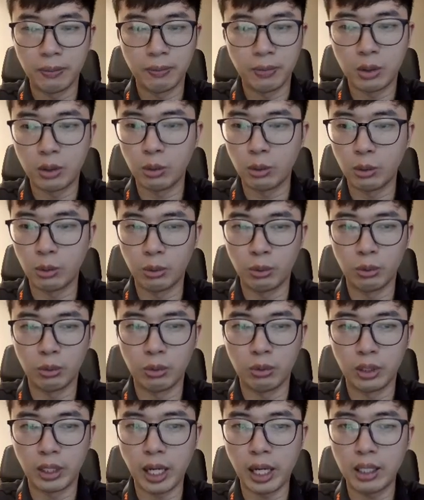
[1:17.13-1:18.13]

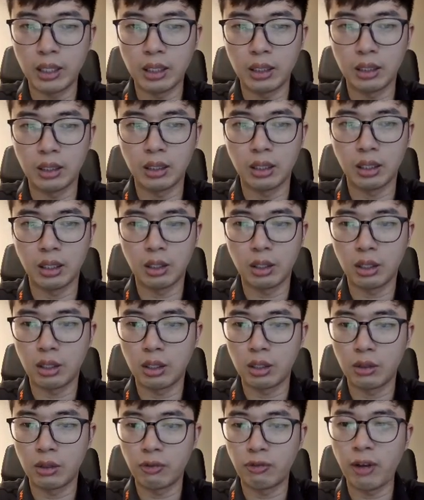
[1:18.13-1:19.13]
to get a
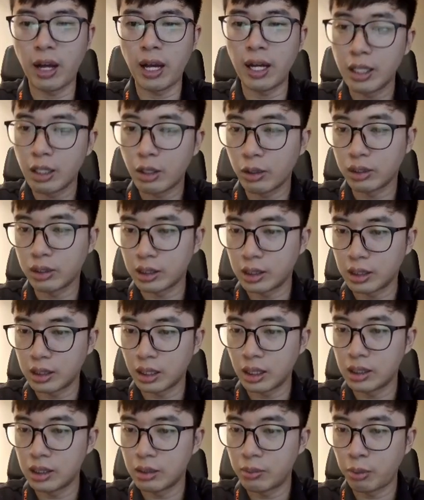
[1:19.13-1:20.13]
fairly
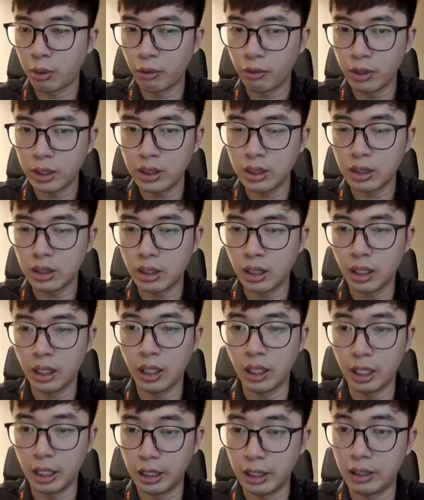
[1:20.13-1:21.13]
consistent profits
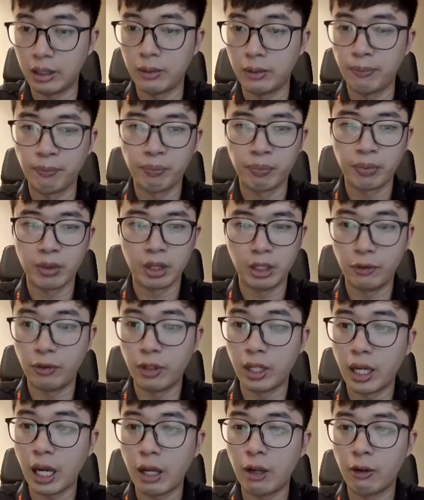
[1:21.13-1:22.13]
in
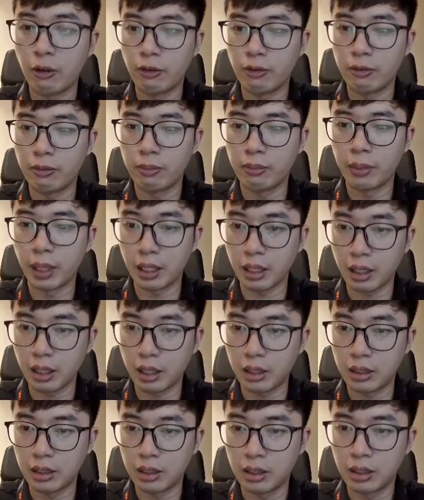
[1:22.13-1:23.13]
different kind of
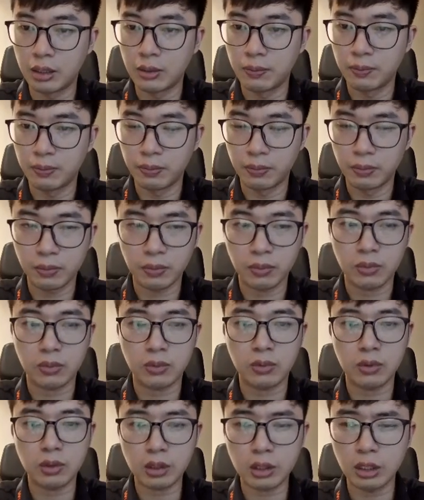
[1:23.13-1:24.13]
markets.
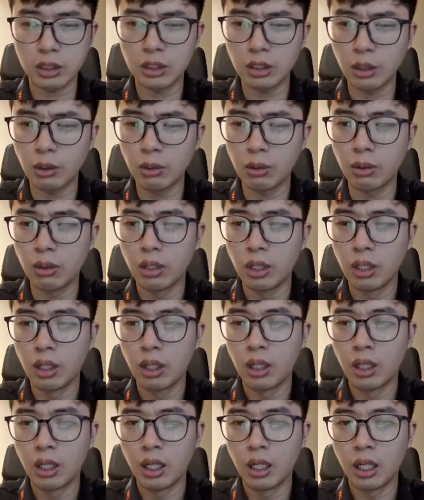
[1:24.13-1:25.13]
So
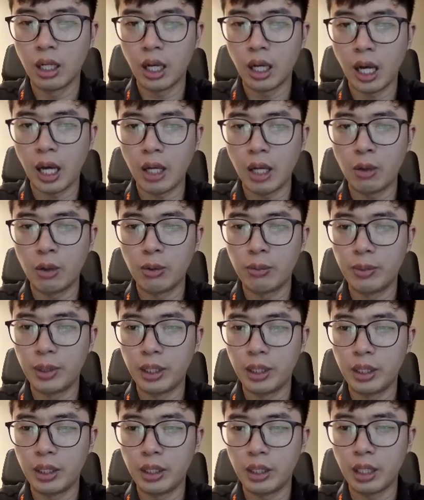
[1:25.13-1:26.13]
I
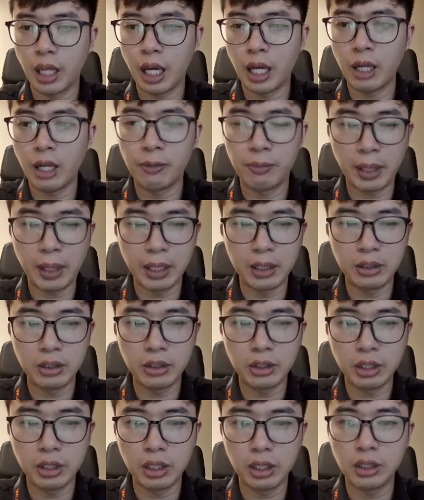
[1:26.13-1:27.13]
have ventured
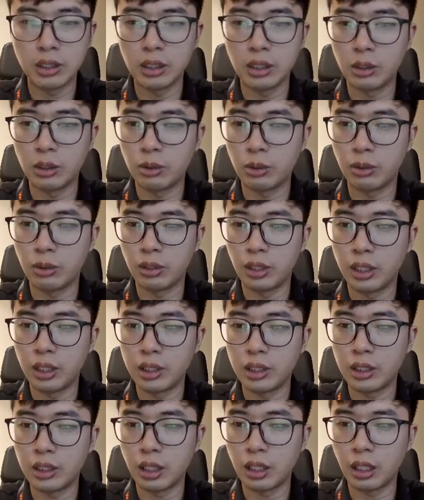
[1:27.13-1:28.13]
into this
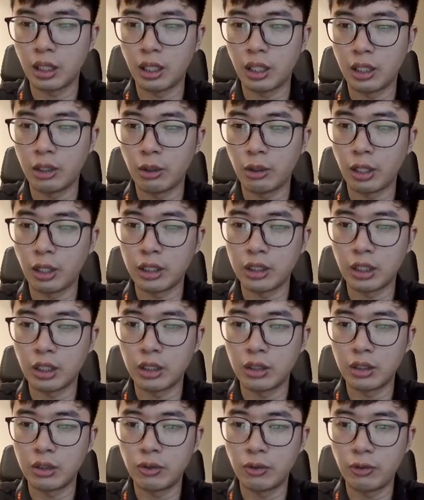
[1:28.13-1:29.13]
education field
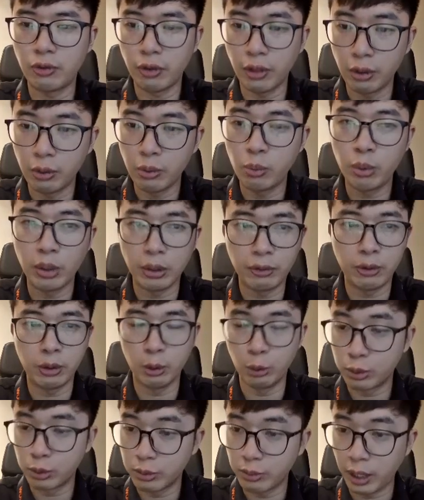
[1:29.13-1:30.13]
with uSMART
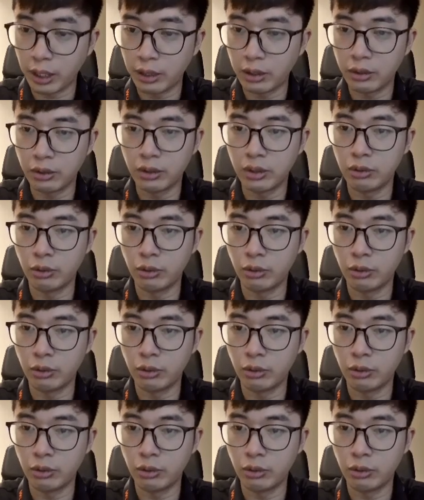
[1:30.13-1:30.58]
recently,